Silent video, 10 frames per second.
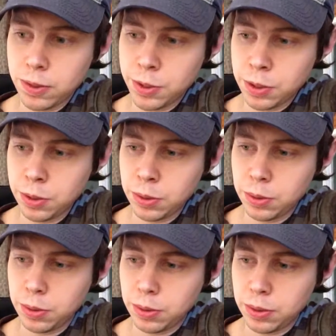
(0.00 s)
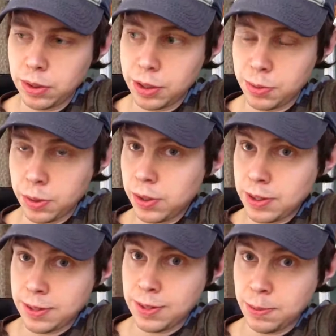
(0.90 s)
So it's
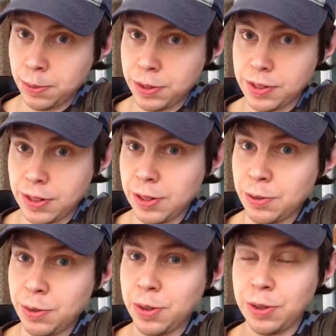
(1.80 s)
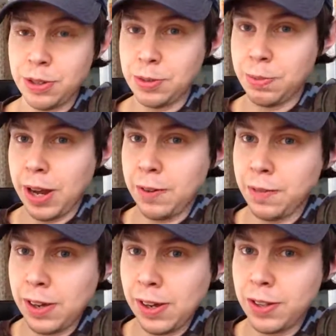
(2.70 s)
really as simple as getting rid of these bad
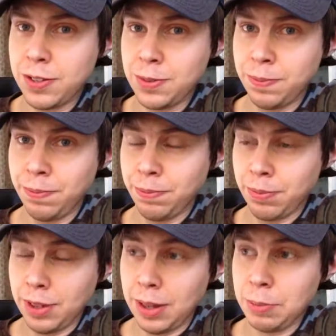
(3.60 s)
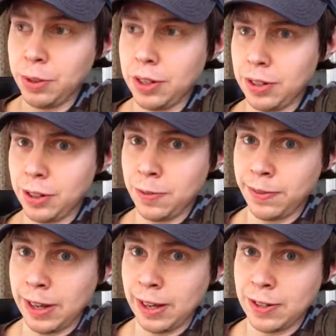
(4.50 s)
fats and putting in the good
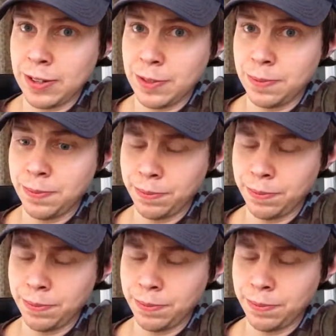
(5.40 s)
fats.